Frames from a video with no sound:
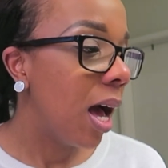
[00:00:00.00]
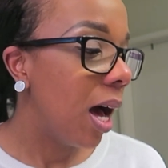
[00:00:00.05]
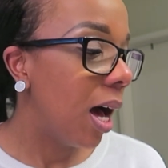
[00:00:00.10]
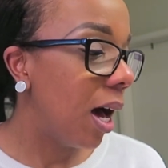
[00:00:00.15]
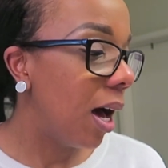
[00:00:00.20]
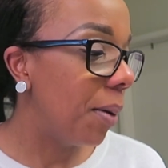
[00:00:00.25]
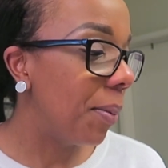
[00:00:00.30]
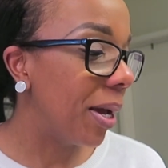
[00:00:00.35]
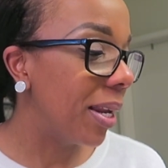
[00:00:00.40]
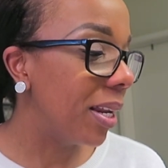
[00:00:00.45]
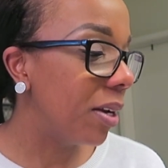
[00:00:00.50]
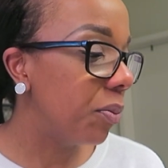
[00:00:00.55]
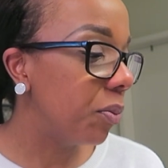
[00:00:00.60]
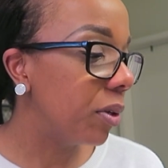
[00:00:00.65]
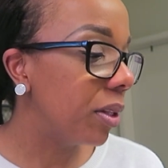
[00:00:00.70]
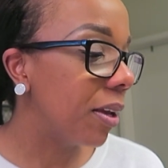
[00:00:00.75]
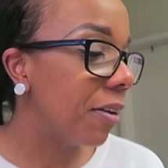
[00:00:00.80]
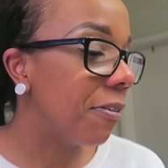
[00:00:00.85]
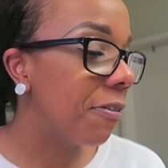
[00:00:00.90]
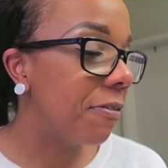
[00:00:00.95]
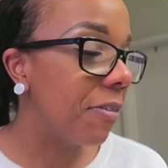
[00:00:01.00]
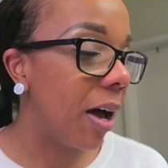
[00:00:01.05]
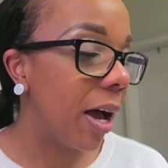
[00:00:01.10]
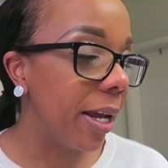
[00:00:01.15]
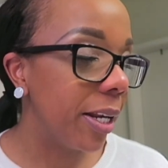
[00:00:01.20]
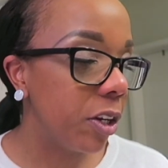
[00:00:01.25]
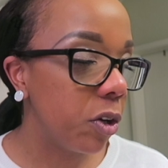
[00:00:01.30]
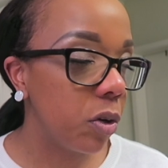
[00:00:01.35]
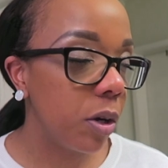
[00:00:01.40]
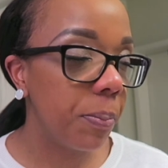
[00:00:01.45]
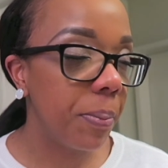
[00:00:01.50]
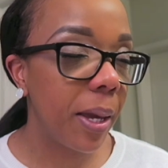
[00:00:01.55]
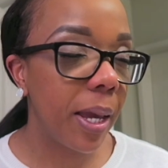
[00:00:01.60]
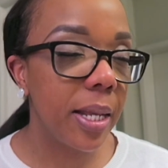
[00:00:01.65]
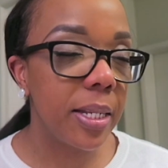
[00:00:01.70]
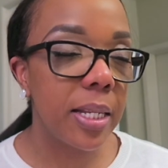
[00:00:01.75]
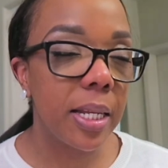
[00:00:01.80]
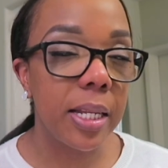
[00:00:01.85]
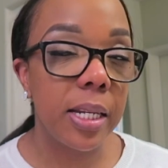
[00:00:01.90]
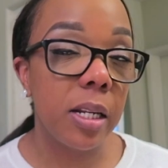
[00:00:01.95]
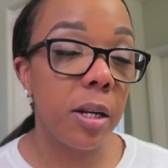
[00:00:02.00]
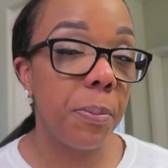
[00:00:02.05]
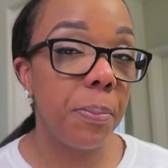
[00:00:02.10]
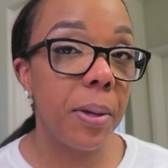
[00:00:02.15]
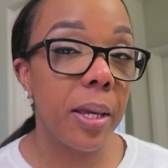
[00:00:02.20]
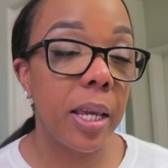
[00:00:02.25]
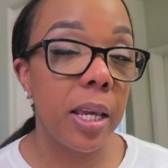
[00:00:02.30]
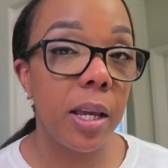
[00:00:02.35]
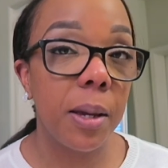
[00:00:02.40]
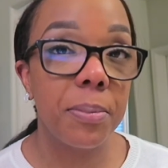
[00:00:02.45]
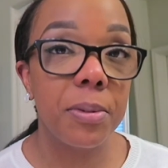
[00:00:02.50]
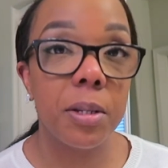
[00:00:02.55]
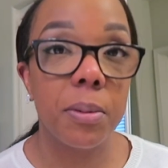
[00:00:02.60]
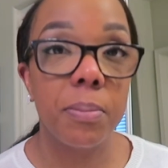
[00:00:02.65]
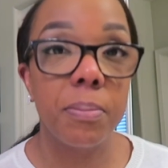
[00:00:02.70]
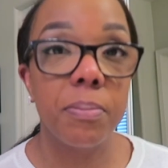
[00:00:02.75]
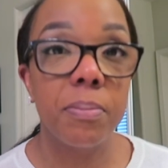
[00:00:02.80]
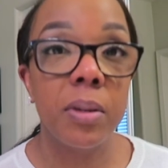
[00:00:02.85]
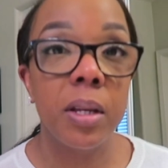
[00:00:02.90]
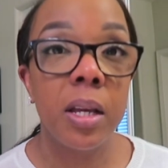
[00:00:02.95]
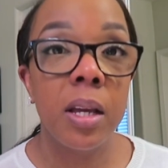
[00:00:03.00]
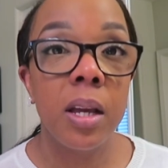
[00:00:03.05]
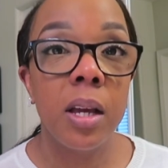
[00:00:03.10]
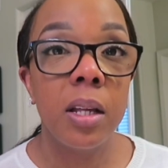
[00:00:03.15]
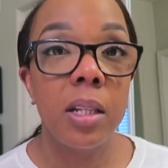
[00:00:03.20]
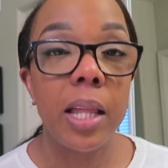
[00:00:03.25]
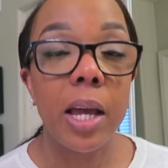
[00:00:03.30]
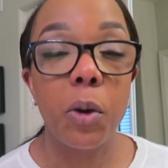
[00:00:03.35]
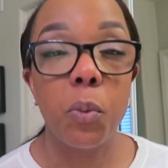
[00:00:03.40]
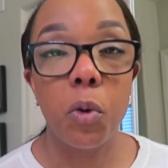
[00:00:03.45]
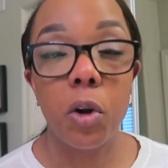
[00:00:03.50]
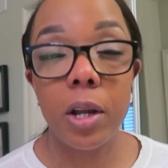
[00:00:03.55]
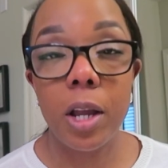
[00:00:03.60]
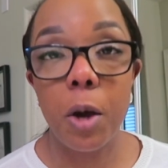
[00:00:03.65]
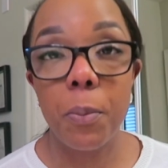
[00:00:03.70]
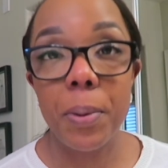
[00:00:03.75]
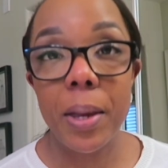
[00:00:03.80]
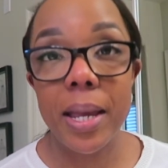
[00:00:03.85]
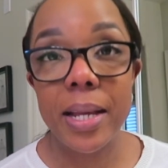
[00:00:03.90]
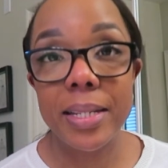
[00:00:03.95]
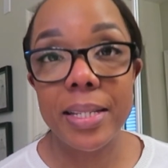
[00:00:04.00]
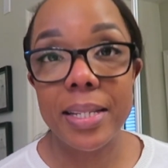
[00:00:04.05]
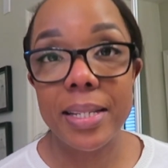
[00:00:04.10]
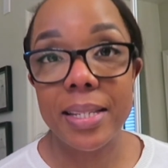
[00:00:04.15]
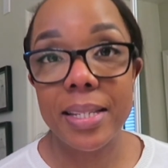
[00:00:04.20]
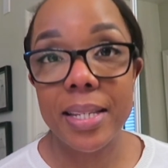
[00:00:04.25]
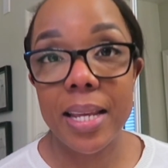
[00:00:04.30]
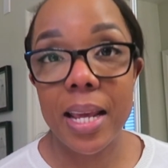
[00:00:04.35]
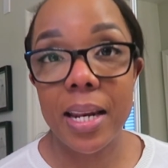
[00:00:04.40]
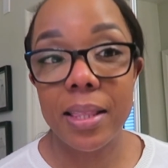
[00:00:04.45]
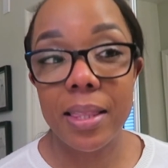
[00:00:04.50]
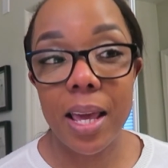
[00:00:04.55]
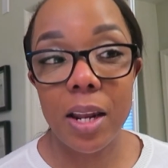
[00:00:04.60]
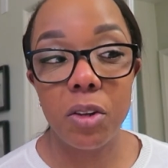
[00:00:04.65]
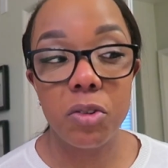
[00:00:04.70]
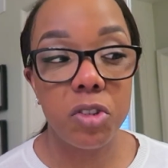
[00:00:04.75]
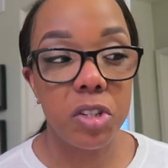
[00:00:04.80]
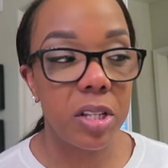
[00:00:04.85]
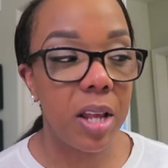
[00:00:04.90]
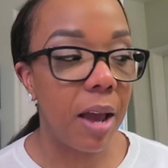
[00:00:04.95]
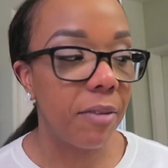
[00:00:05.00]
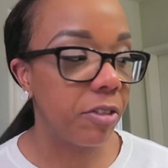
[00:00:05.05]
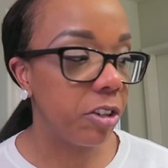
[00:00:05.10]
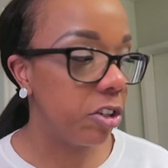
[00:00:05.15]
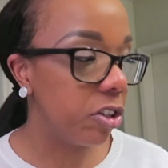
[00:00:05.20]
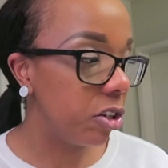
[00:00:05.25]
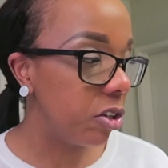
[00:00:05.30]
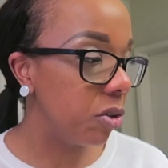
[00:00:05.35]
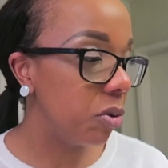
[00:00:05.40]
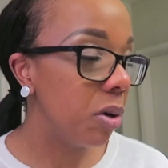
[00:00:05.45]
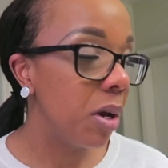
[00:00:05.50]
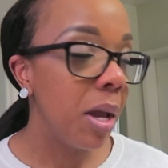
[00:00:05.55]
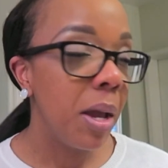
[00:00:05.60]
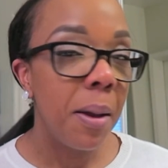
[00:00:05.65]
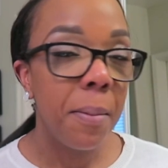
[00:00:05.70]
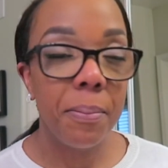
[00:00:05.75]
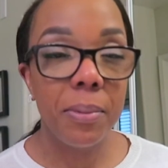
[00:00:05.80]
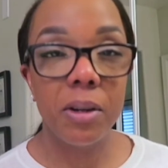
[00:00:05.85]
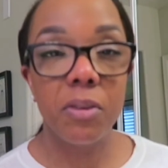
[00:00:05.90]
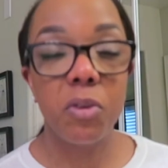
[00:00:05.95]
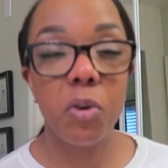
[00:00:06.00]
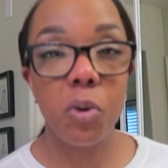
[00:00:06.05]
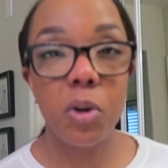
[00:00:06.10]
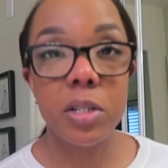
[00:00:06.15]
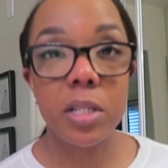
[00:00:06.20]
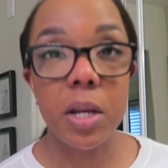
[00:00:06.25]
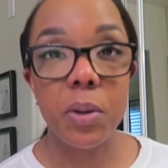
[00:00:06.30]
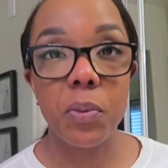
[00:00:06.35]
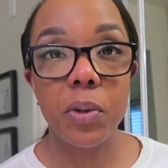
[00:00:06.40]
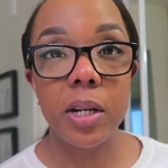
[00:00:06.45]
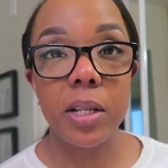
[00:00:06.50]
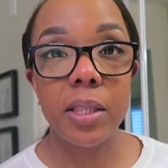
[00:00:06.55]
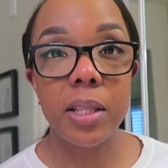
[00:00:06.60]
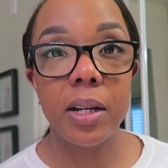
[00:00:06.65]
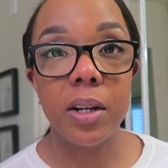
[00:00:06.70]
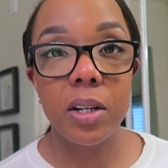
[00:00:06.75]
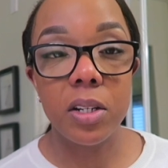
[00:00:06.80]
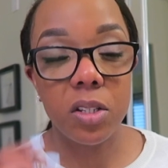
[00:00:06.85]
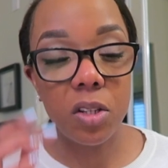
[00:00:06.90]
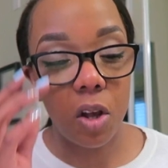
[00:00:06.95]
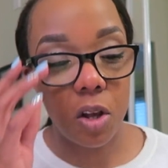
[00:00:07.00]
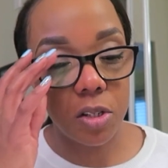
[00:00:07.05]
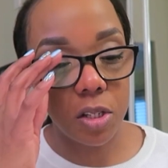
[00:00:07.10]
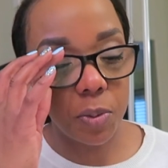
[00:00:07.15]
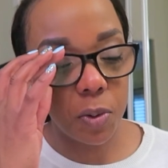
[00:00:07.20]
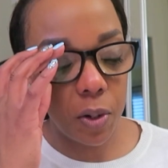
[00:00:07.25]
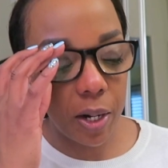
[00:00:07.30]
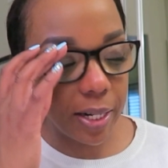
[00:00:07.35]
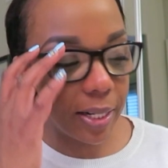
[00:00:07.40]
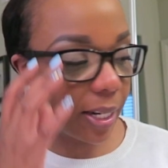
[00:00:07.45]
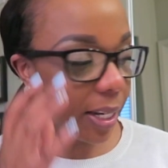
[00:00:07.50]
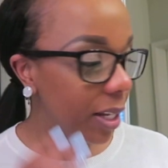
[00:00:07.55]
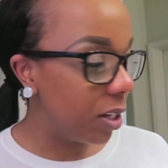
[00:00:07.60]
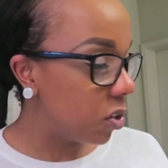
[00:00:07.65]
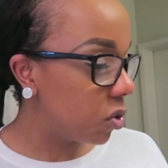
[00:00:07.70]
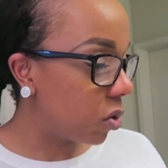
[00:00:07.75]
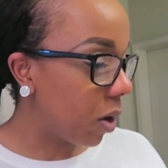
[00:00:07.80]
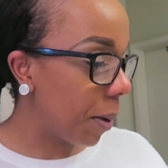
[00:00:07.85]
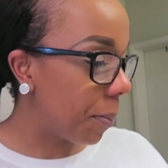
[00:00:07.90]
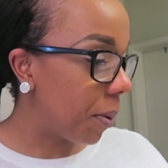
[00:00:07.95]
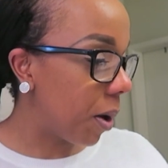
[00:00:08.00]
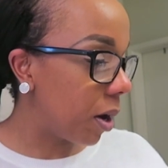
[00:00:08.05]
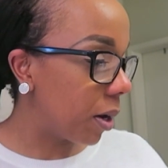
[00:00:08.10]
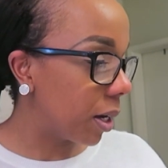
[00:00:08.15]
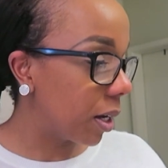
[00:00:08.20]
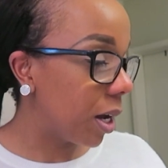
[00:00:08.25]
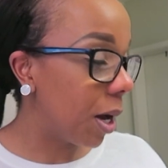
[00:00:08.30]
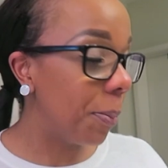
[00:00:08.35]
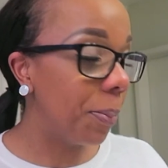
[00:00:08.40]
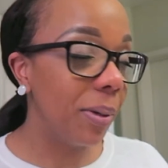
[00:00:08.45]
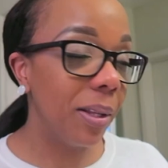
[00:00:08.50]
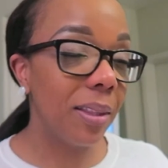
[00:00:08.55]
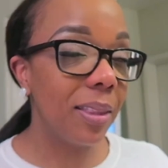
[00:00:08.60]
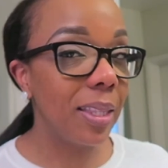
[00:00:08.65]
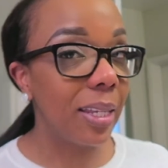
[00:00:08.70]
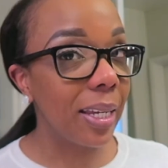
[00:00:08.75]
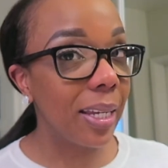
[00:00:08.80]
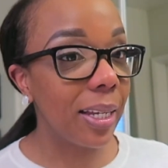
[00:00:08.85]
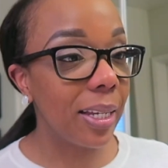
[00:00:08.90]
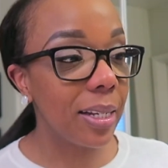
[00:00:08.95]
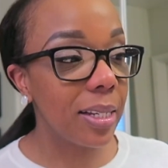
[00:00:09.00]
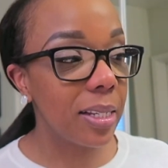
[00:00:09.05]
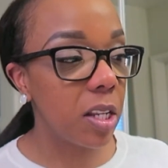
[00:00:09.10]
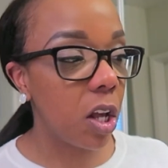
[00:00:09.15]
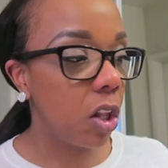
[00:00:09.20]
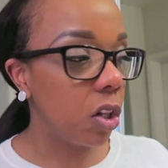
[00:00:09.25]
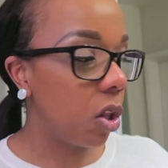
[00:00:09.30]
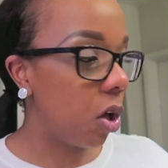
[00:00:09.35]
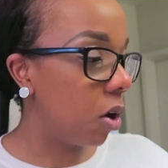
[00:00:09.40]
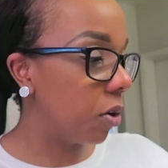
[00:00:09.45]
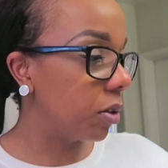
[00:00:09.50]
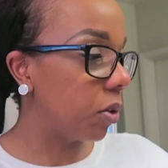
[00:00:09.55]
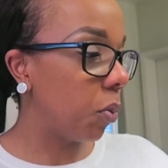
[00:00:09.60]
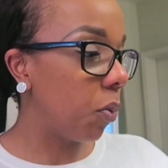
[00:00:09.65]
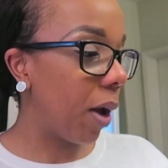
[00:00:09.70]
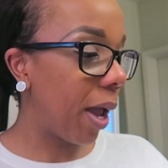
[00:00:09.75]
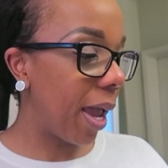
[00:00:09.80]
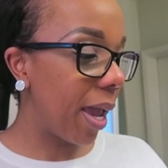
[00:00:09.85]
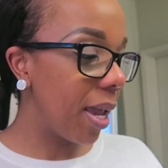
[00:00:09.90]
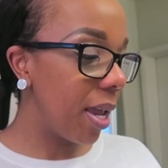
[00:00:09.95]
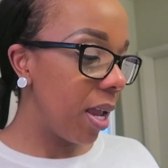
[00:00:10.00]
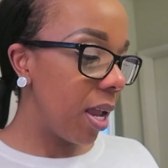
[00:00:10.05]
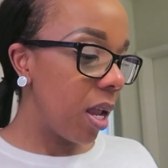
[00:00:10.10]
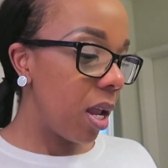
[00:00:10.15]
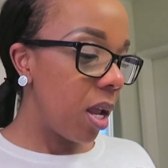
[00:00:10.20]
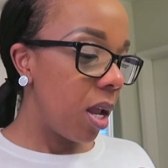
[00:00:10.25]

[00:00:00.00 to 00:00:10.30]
Um, I didn't really find yoga pants. I ended up picking up some like workout pants instead and that'll just have to do. But of course I went in there and saw some great deals so I bought a couple of things along the way.